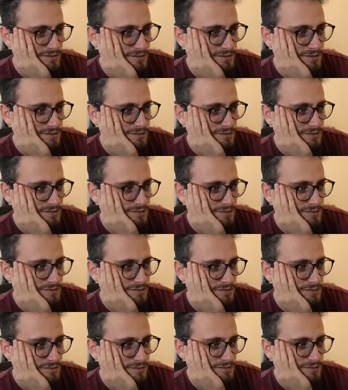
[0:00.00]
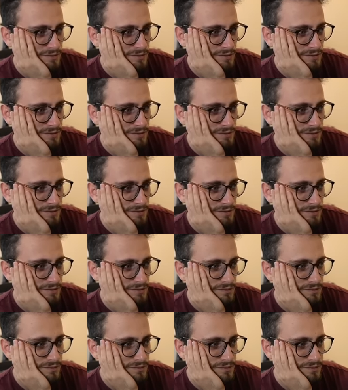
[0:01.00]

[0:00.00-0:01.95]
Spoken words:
[no speech]